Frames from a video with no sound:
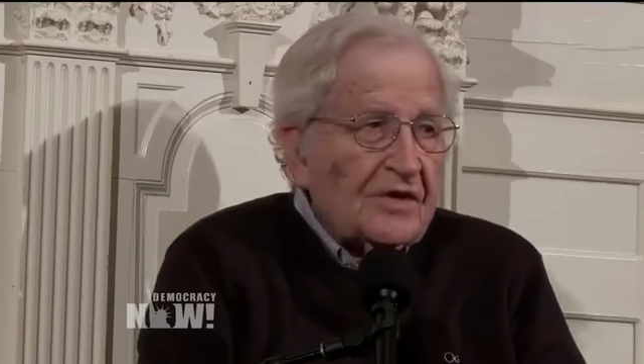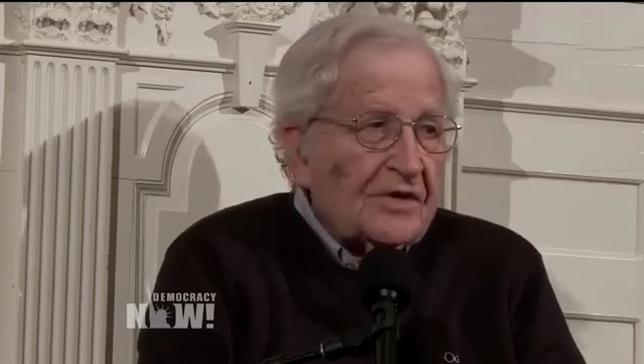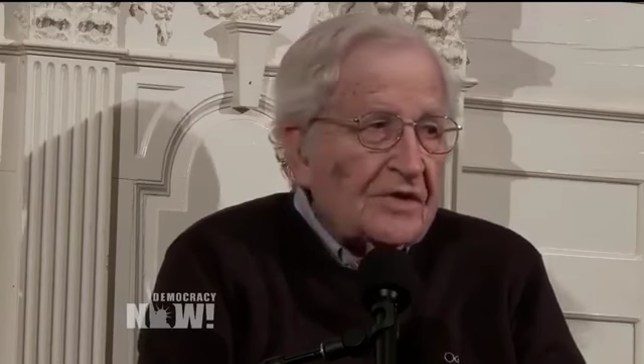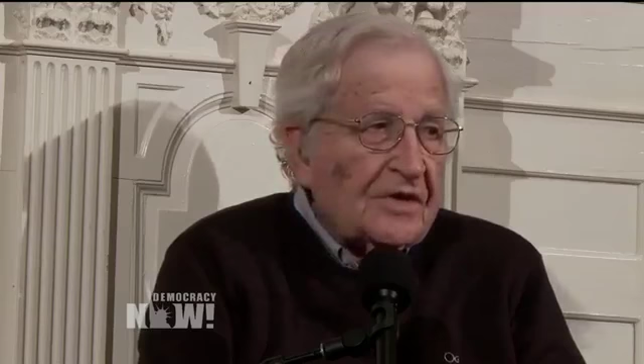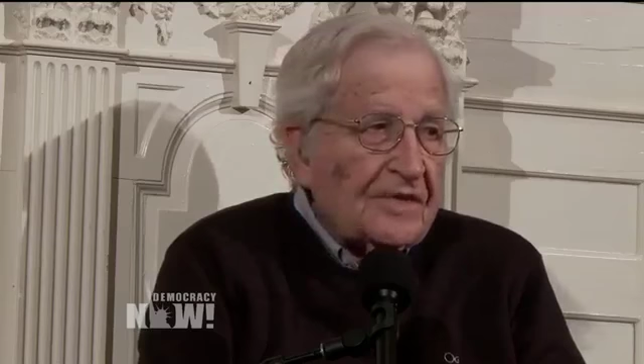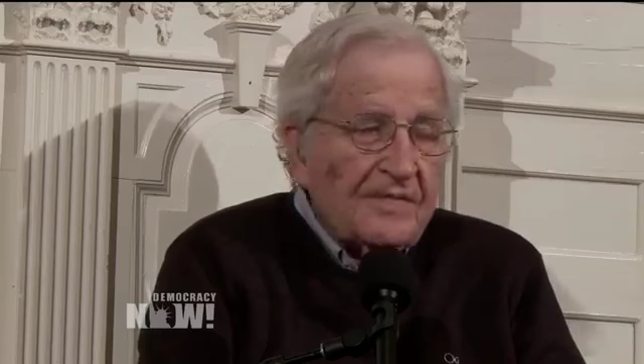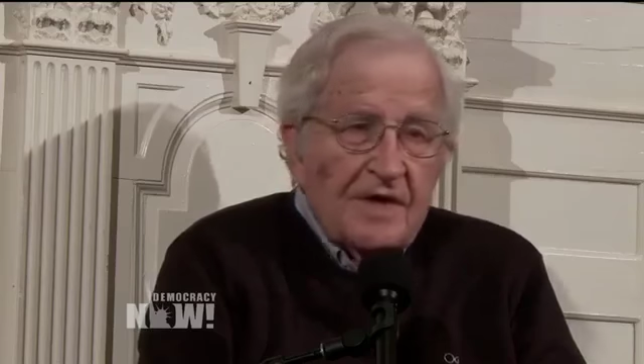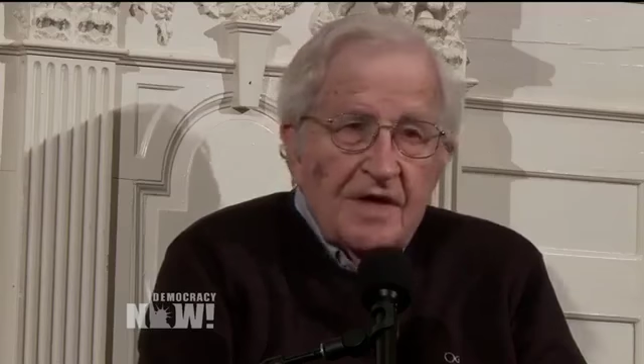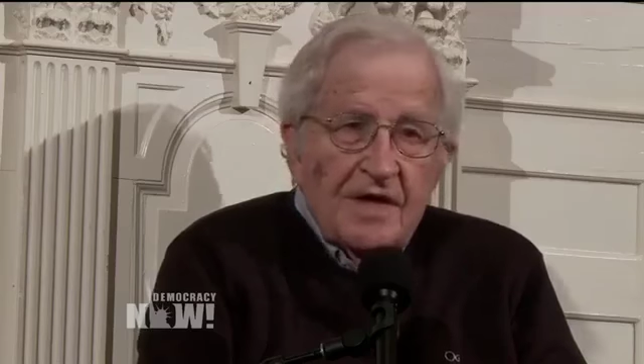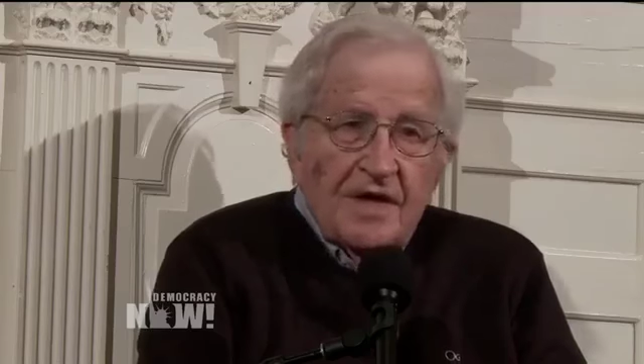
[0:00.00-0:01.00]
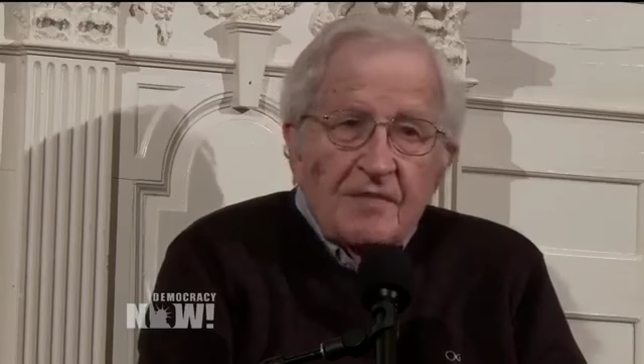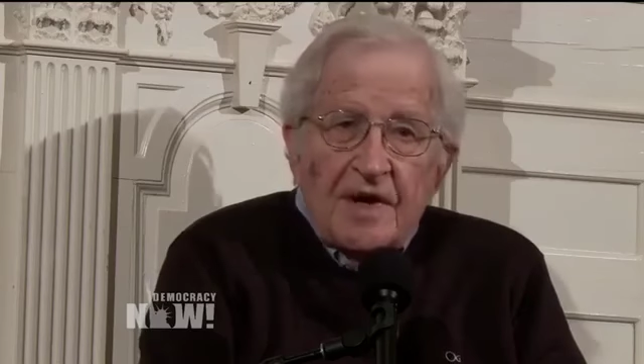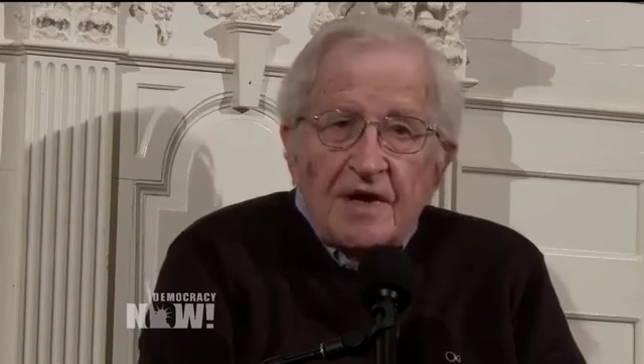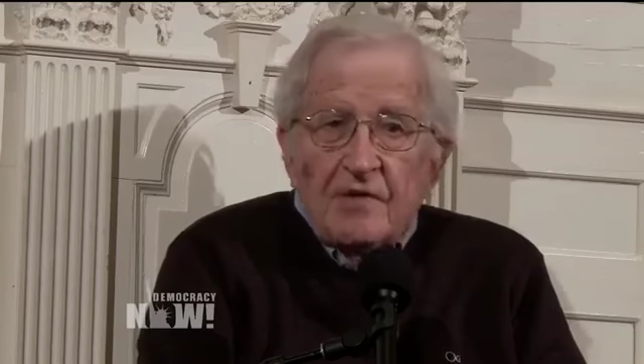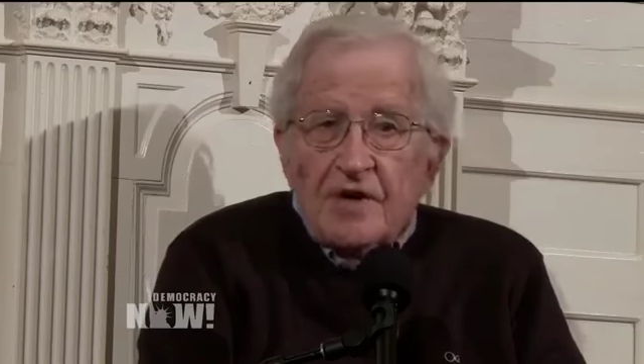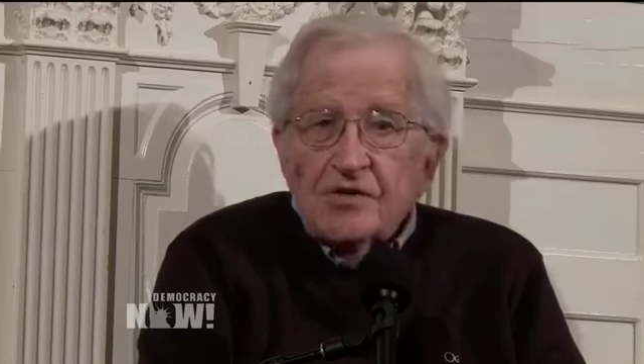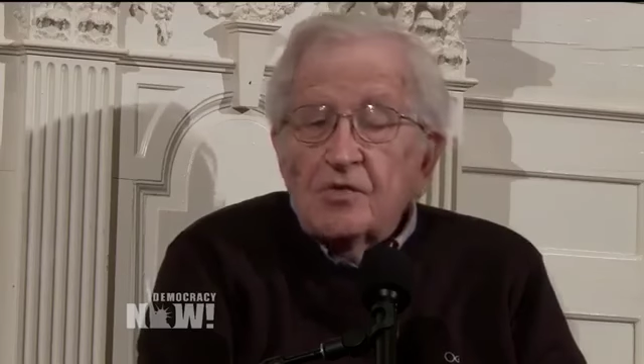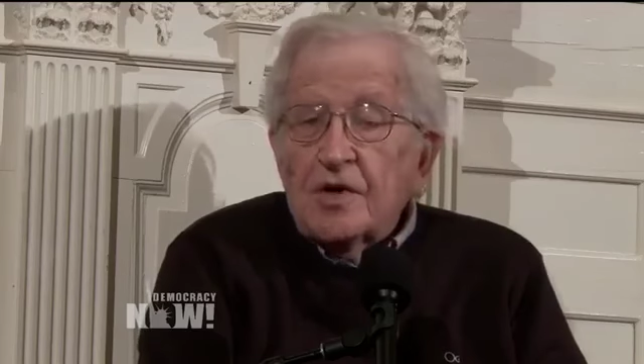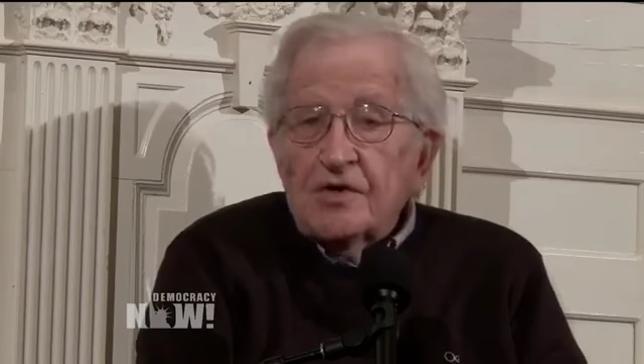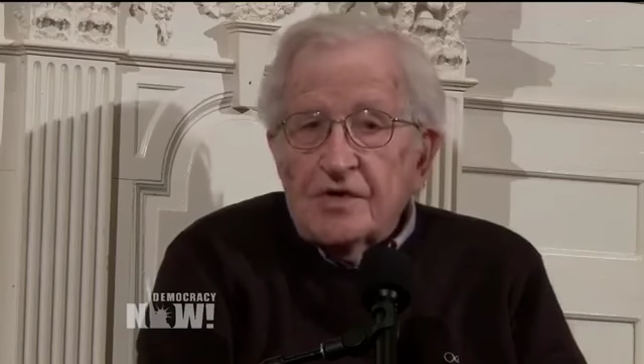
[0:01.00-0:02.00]
It's in many ways
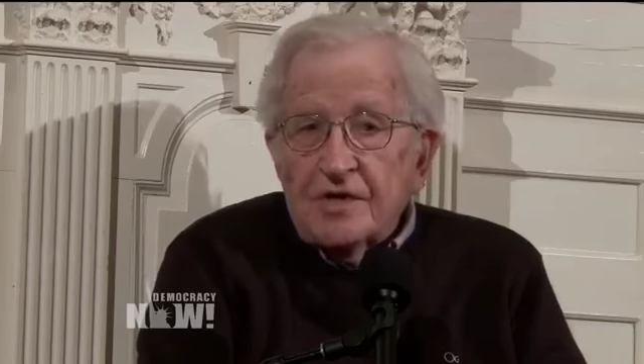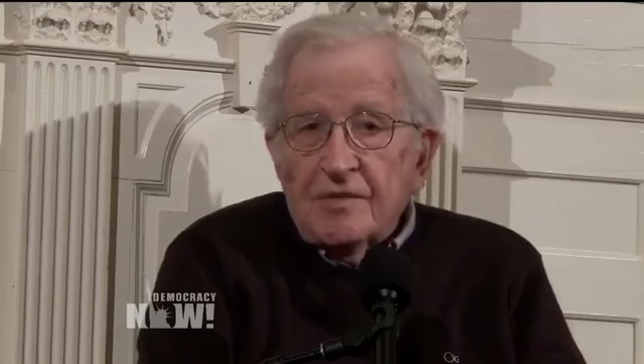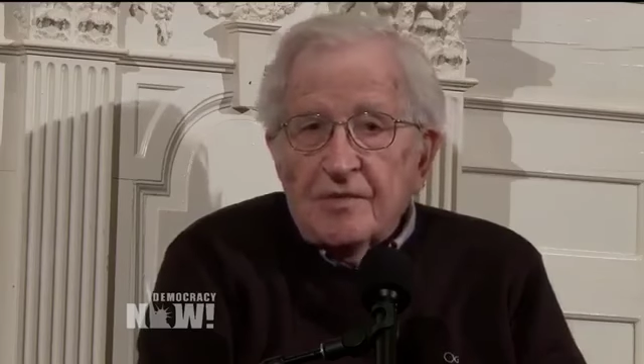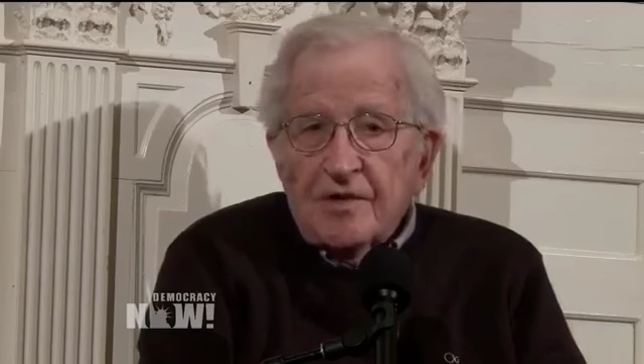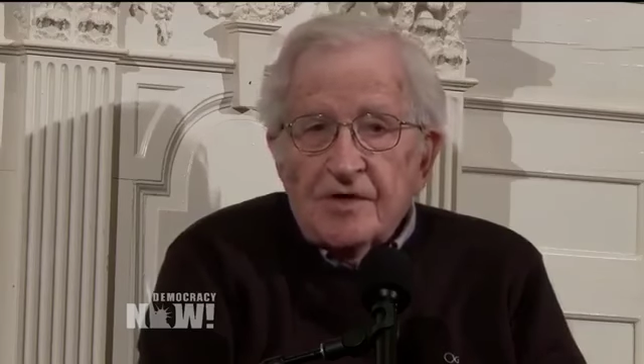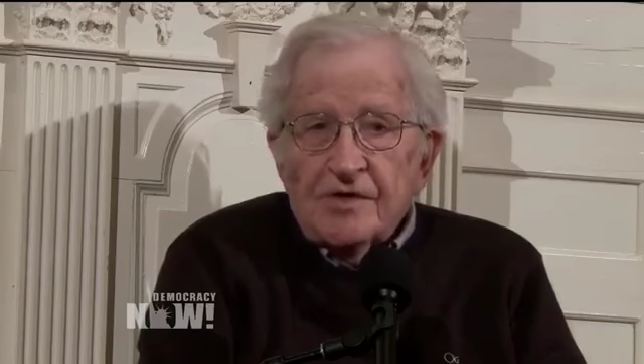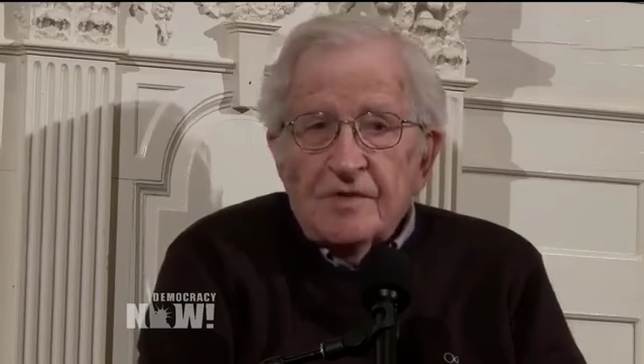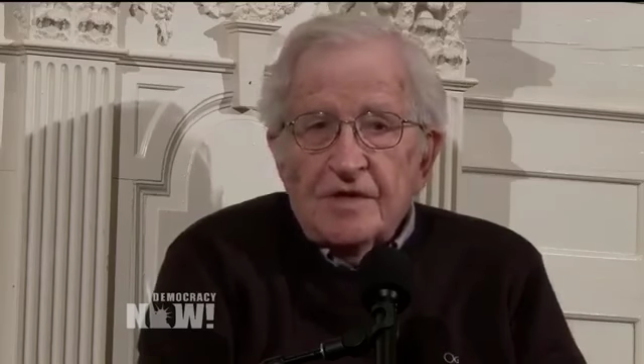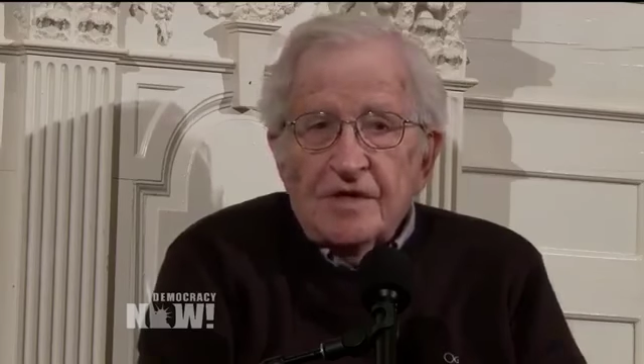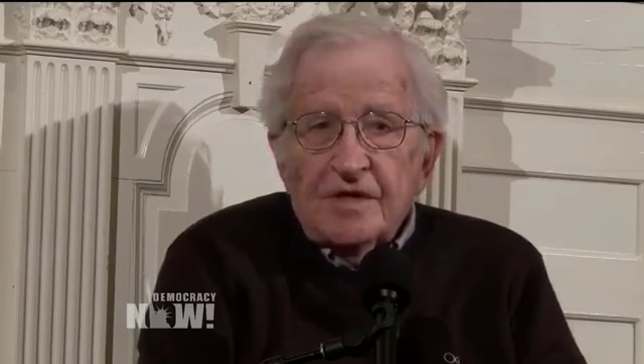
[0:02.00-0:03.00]
worse than imprisonment.